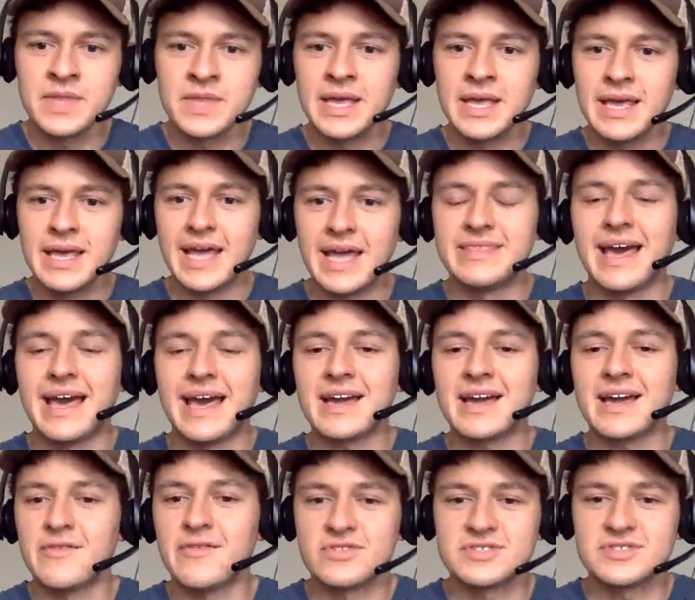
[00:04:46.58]
And that
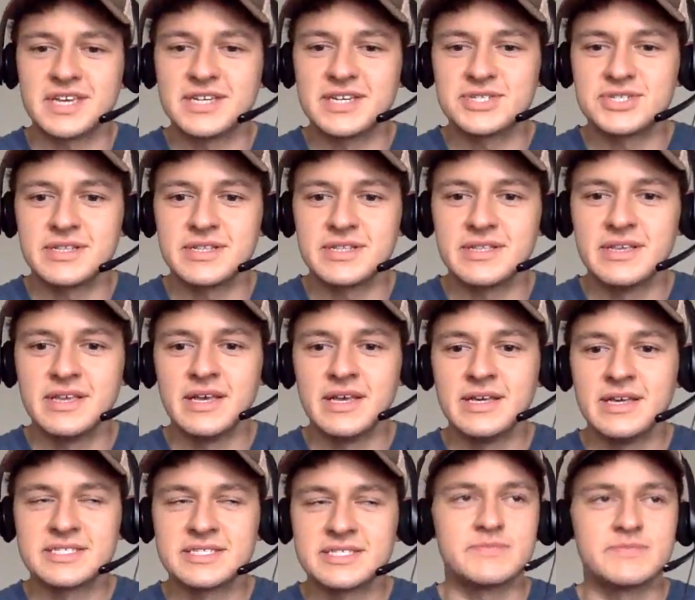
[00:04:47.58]
conversation
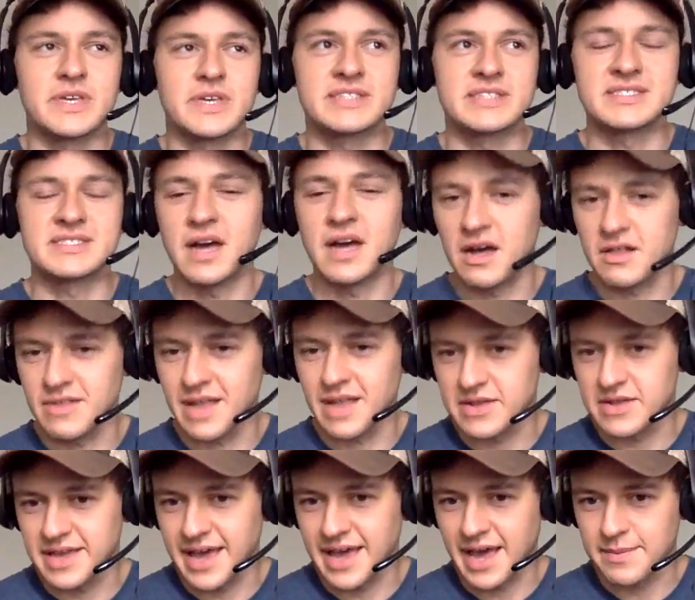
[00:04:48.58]
seems like it's not allowed
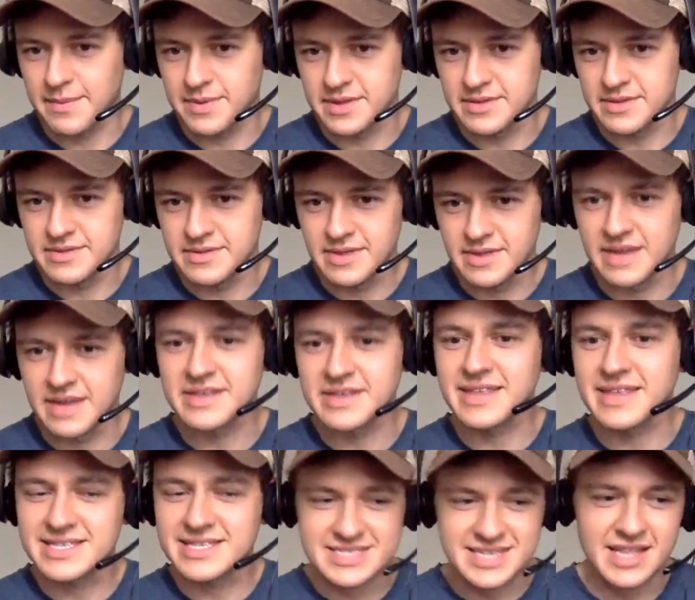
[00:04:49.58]
to happen. I think
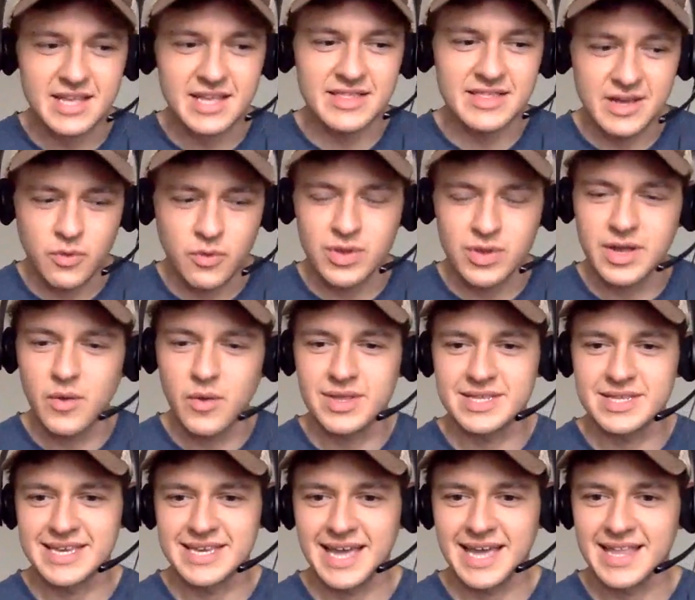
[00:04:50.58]
that's kind of like what I wanted
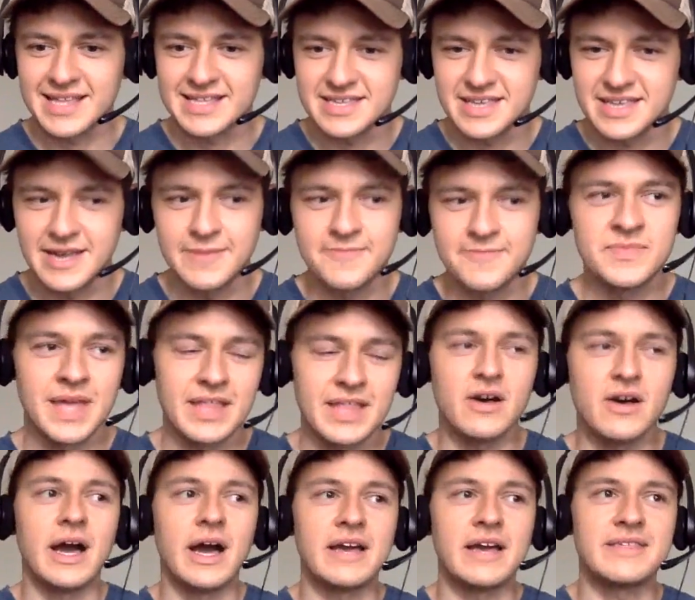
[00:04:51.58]
to get at today.
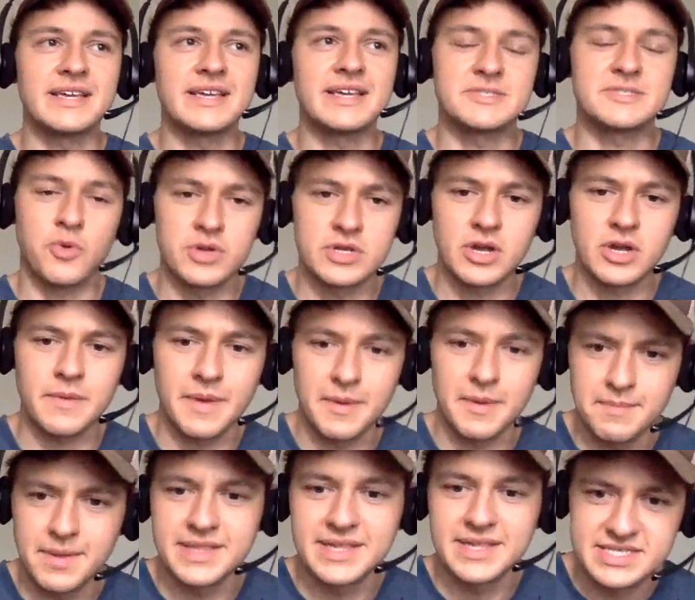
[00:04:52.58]
I think it's important to talk about
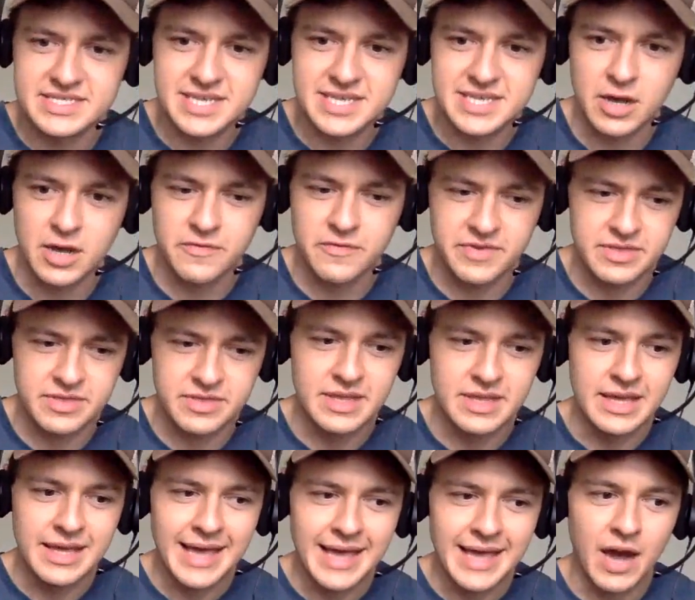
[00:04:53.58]
money itself and
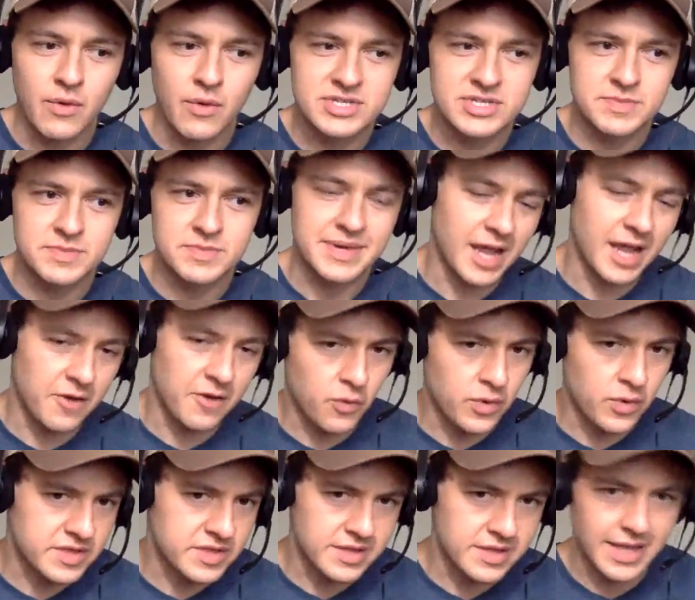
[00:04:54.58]
how we should be careful
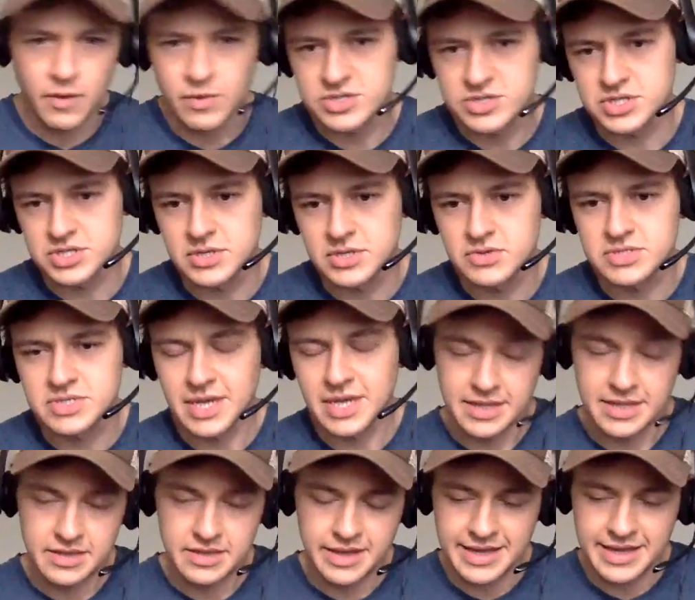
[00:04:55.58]
with it and how we should use it.
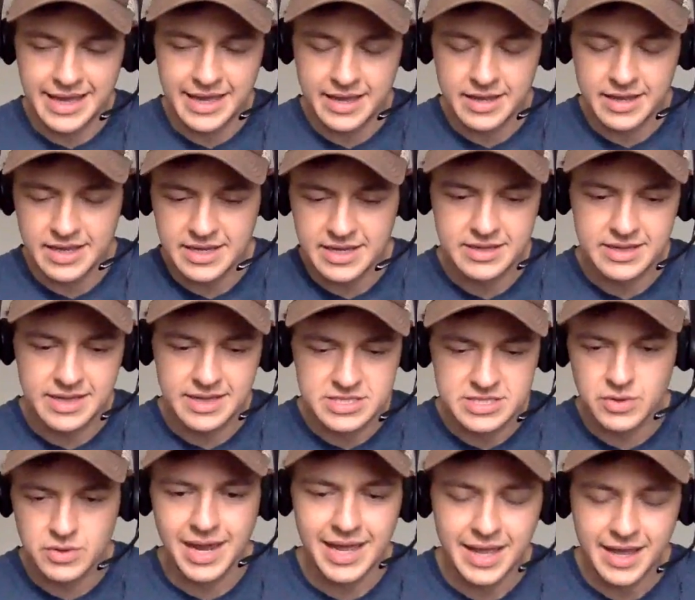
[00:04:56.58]
And like, it's
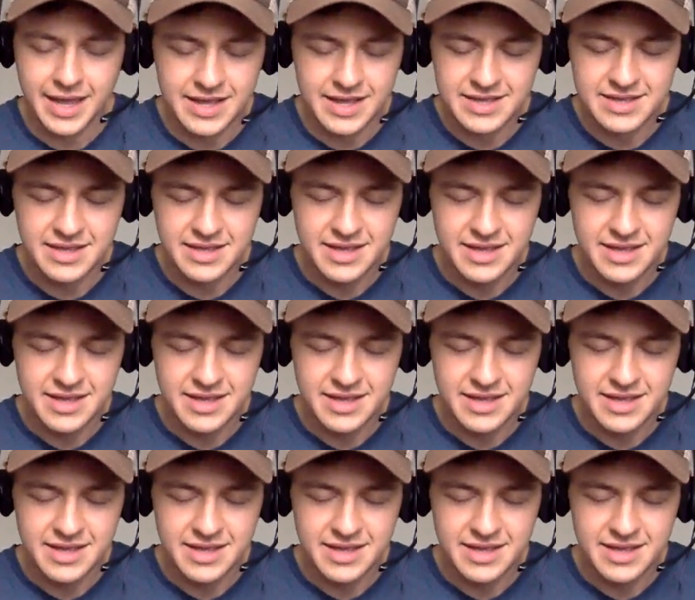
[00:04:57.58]
okay.